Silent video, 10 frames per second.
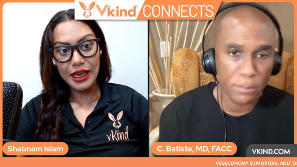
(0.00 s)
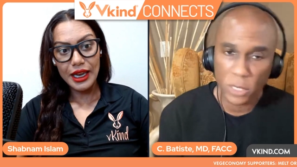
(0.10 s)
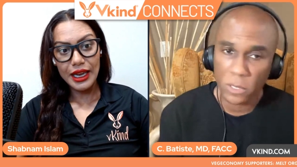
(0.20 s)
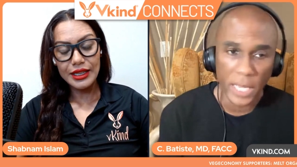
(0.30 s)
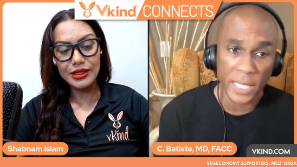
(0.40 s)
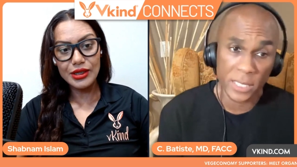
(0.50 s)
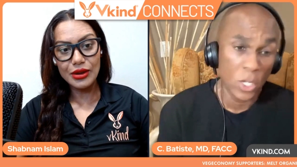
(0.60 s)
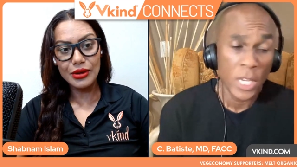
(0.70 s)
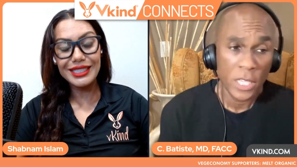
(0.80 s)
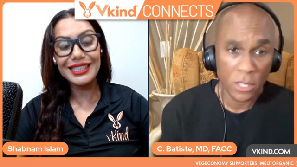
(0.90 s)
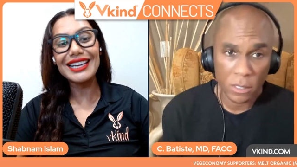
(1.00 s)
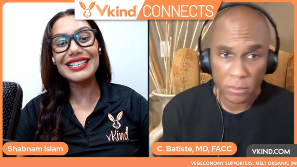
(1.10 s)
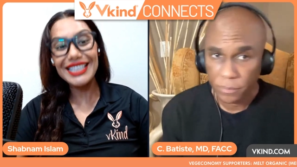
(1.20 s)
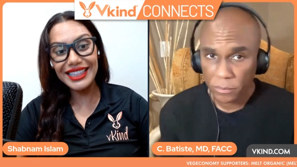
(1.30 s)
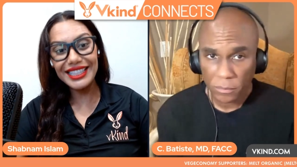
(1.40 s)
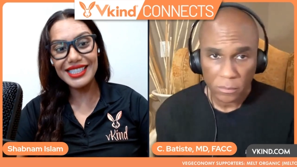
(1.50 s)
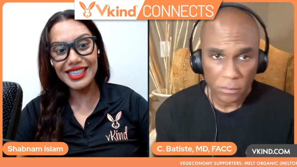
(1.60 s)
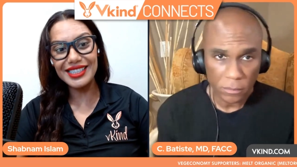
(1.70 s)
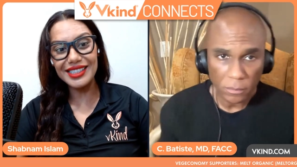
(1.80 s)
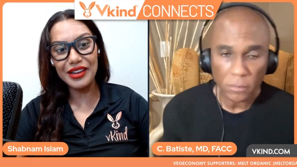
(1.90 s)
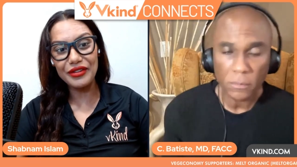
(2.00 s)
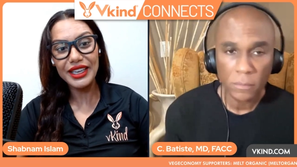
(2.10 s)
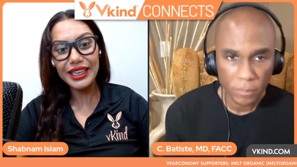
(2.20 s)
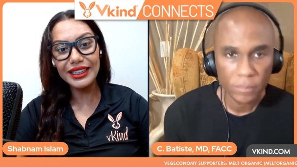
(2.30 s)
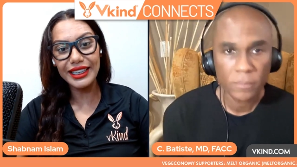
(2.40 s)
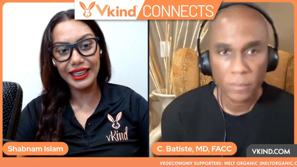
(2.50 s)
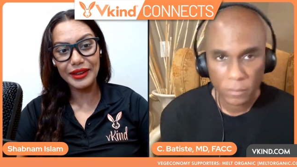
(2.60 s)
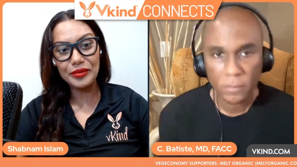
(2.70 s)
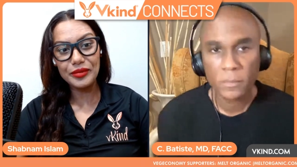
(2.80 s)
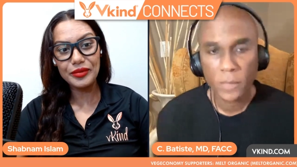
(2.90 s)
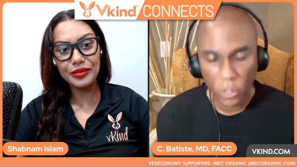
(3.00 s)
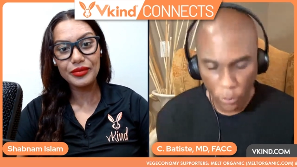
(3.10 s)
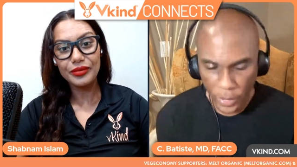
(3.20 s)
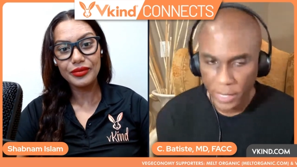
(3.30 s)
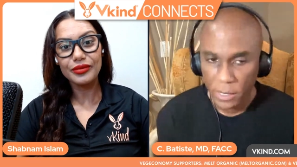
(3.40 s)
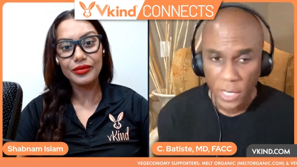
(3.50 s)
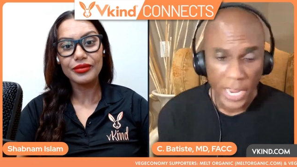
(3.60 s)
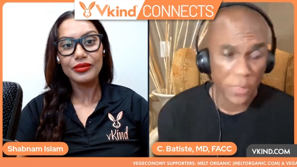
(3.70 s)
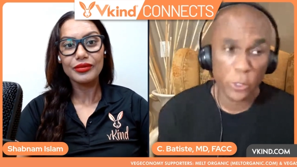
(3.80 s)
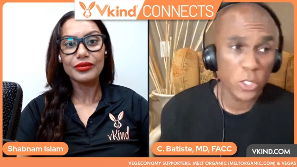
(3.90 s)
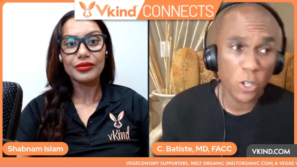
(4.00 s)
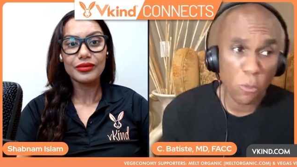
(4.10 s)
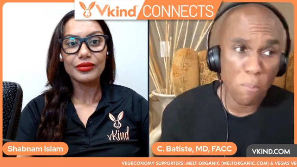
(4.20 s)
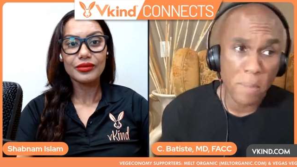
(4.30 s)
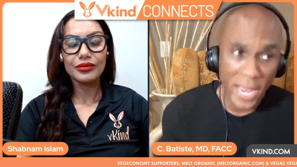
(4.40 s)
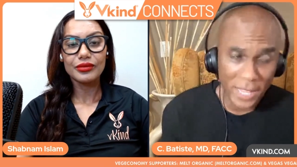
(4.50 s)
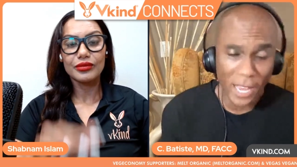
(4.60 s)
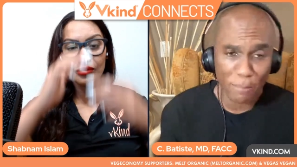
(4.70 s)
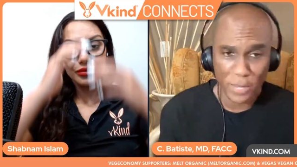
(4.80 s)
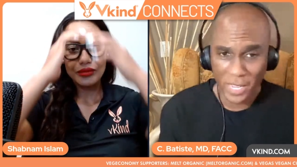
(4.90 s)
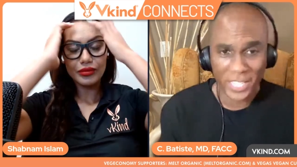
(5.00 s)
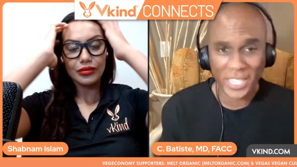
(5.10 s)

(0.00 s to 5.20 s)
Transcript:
Speaker 1: And so it's the antithesis of healing.
Speaker 2: And there's no may not be. It